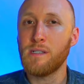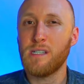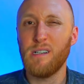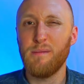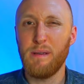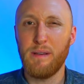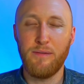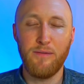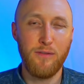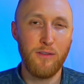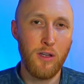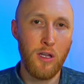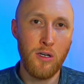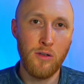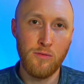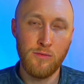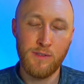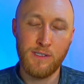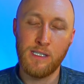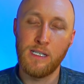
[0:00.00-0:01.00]
going to be
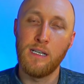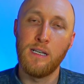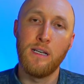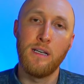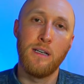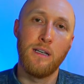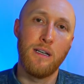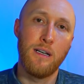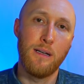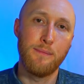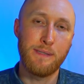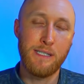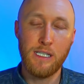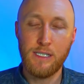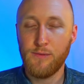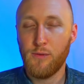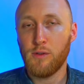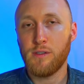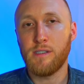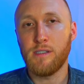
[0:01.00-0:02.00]
flows.
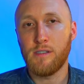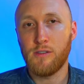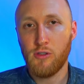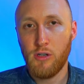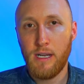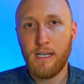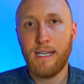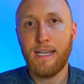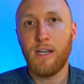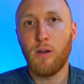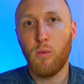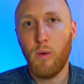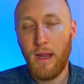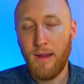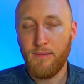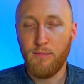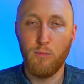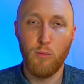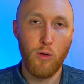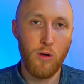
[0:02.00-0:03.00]
Salesforce is trying to get away
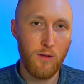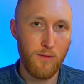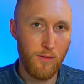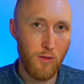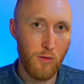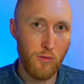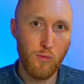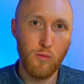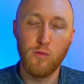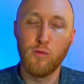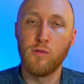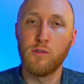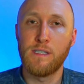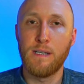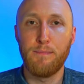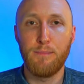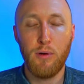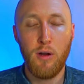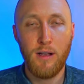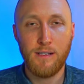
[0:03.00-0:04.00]
from workflow rules
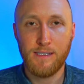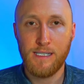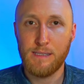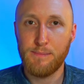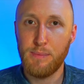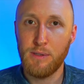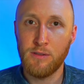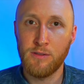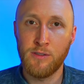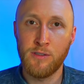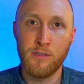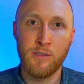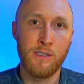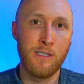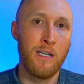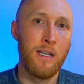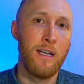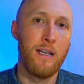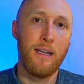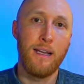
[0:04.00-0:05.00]
and process builders,
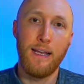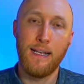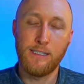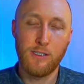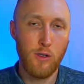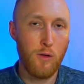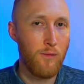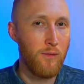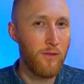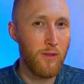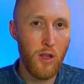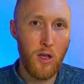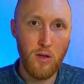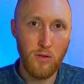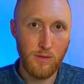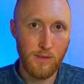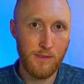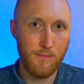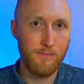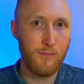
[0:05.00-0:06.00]
and so flows.